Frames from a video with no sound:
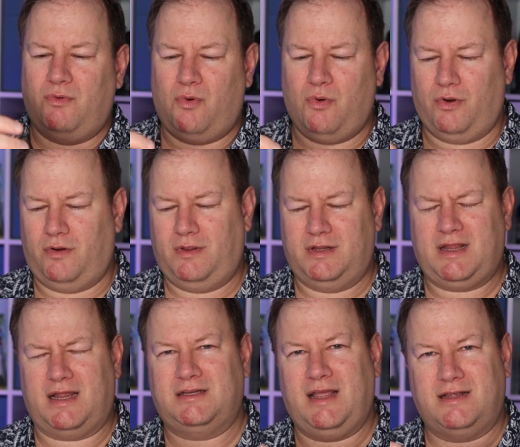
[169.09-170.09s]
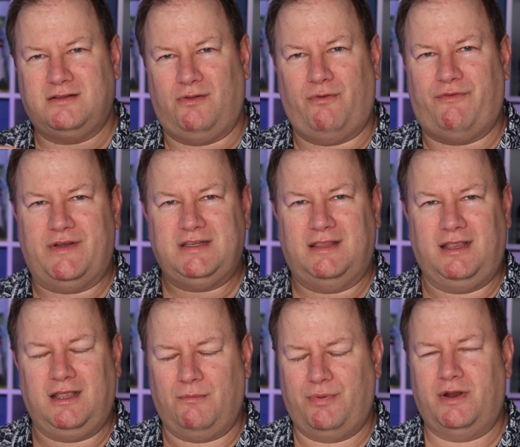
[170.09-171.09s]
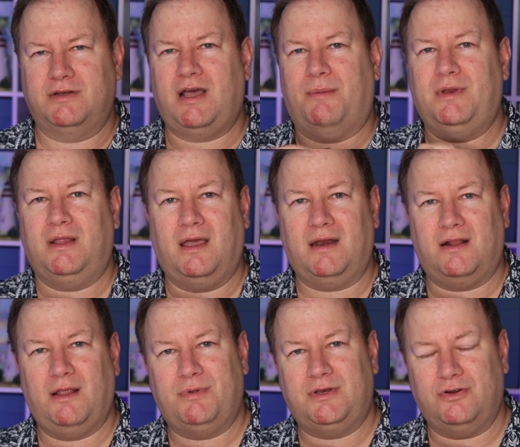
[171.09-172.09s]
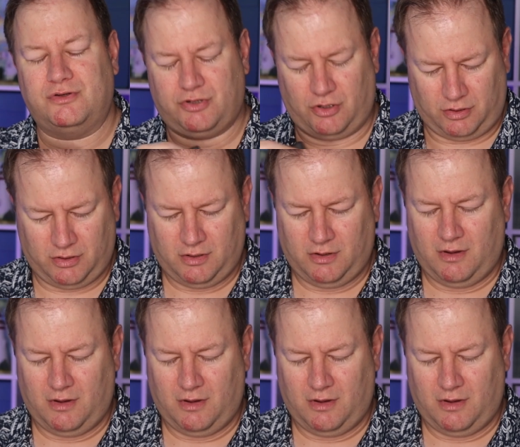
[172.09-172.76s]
or it actually has a little fuzzy thing you can put on top and you can kind of clip it to your shirt.